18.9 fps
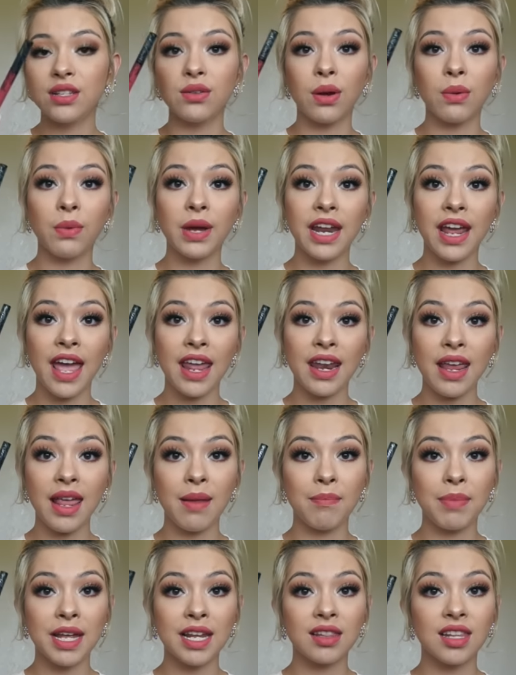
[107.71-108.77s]
So I went ahead
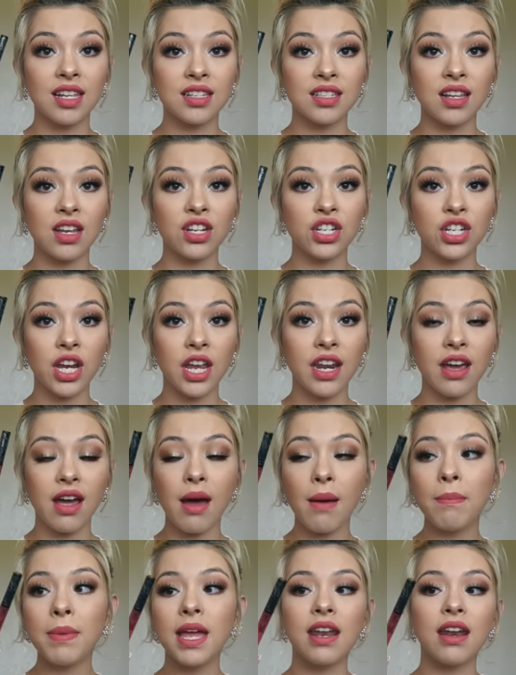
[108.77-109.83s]
and picked this shade
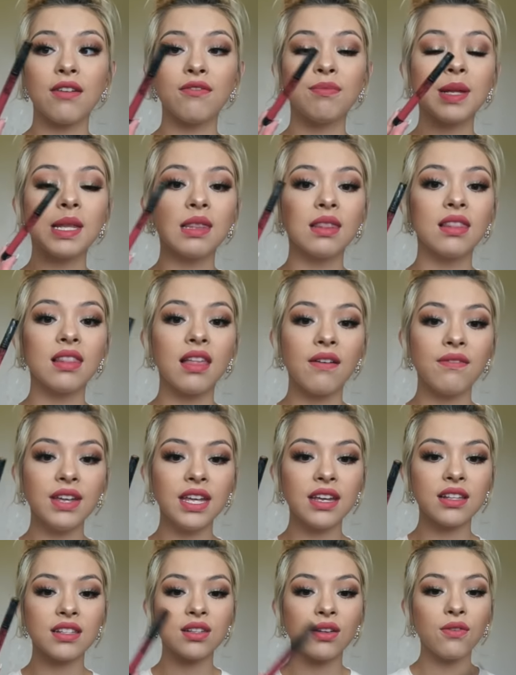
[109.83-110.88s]
up and I've been
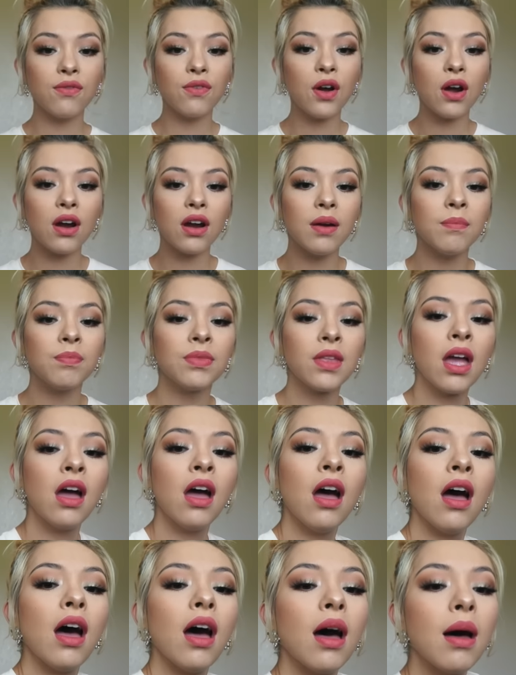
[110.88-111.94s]
loving it so far.
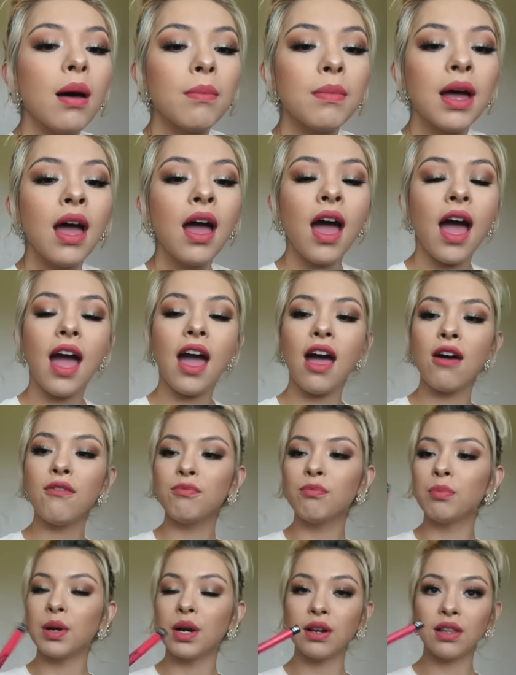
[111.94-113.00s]
Um, I
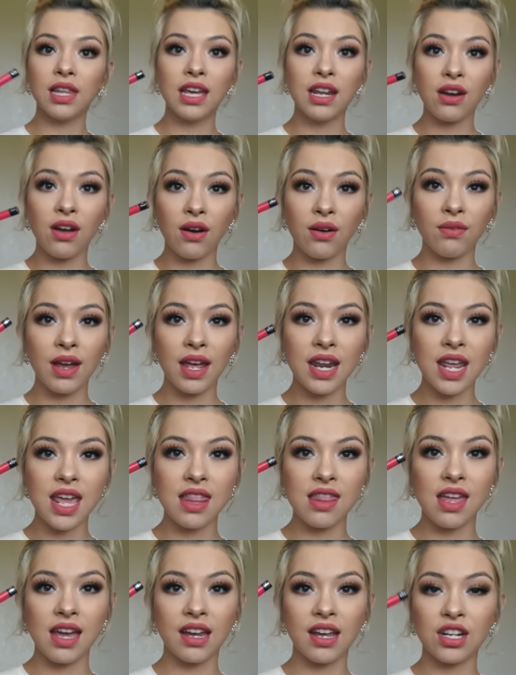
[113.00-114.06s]
have Berlin already,
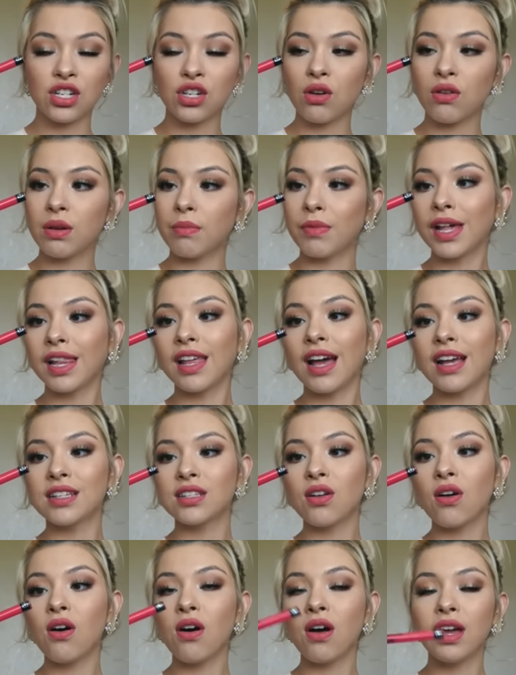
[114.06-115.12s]
like I showed in my
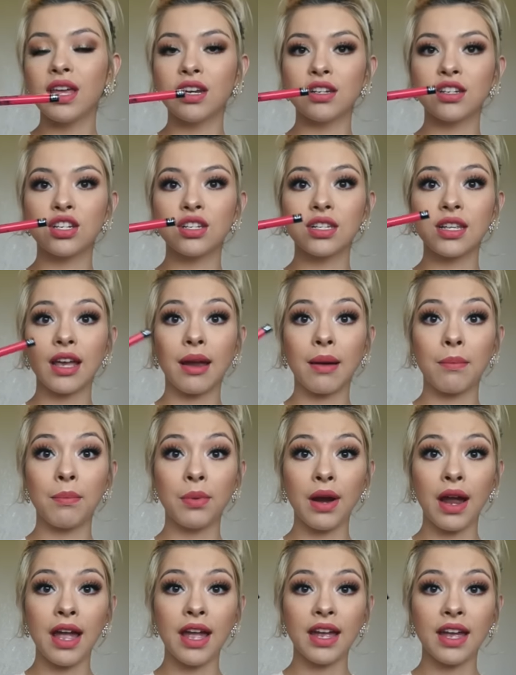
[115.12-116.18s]
last haul, and it's just like a
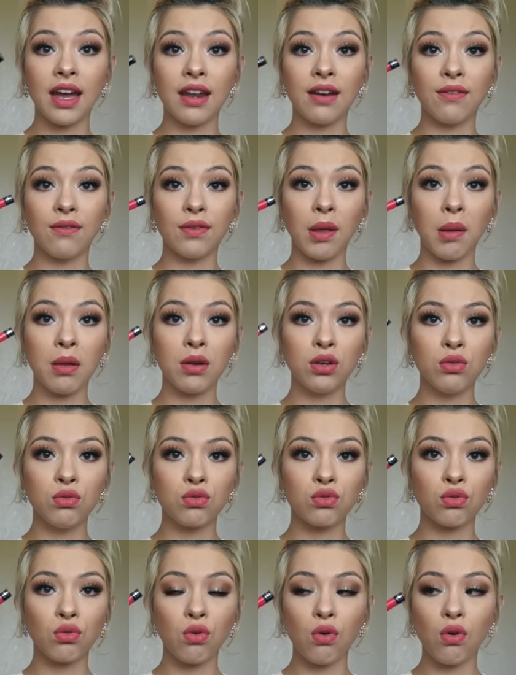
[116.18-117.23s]
bright kind of a
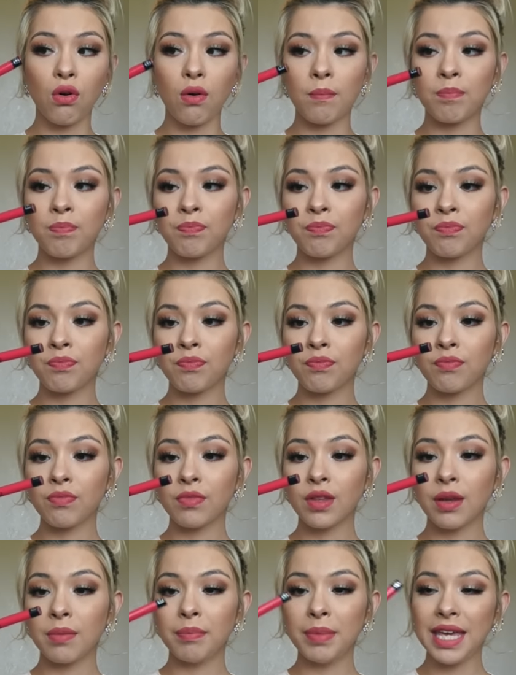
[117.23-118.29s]
neutral
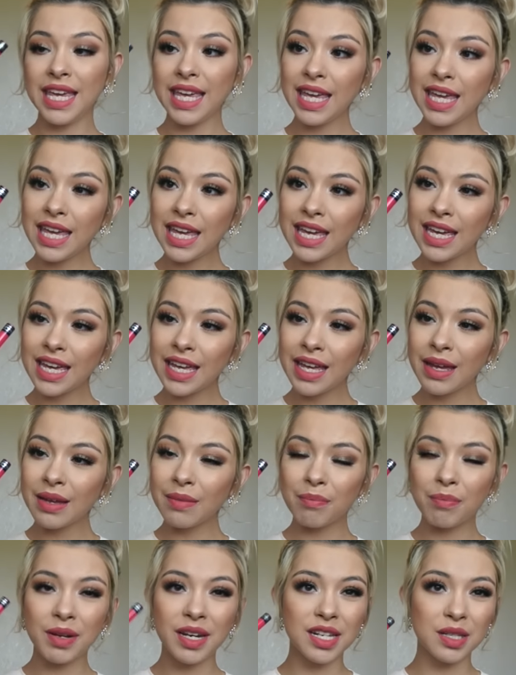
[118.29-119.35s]
pink
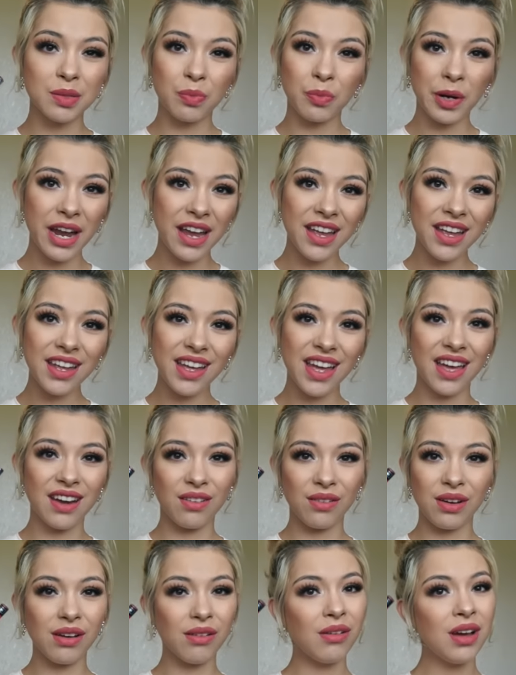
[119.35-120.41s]
but it's bright. I
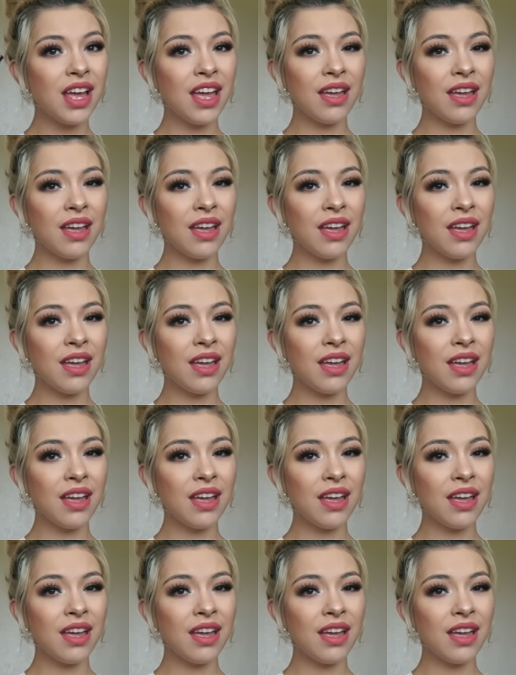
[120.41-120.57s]
don't know.